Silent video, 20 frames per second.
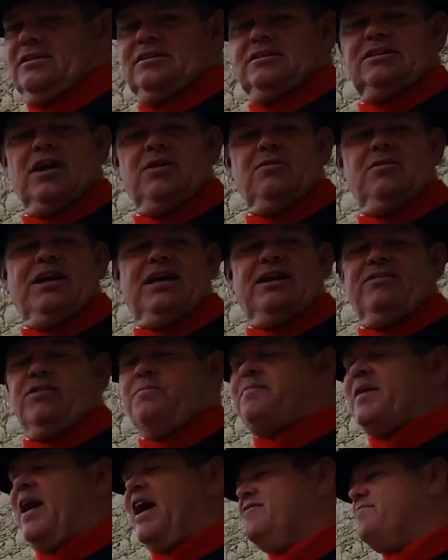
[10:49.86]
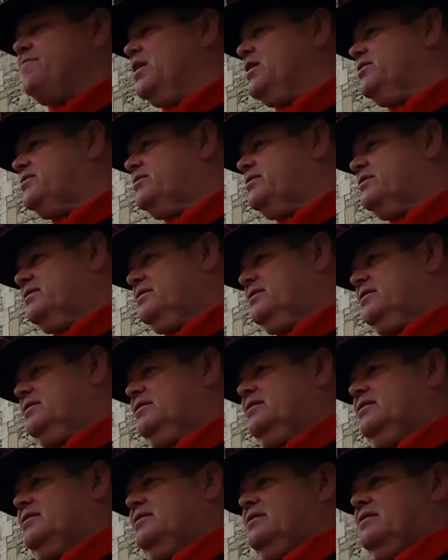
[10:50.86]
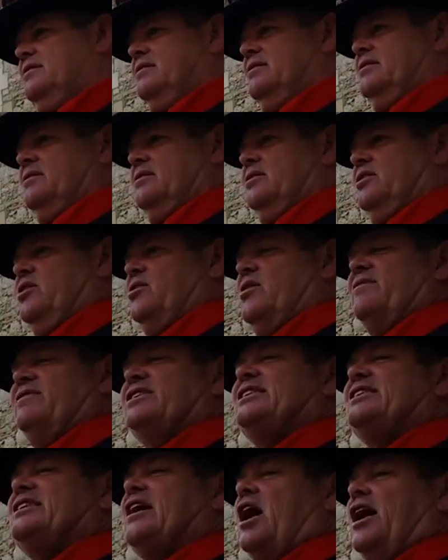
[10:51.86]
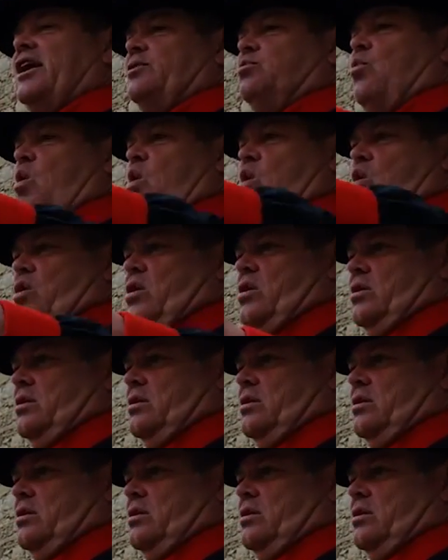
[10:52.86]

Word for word: So we give you pavement, you have a sidewalk.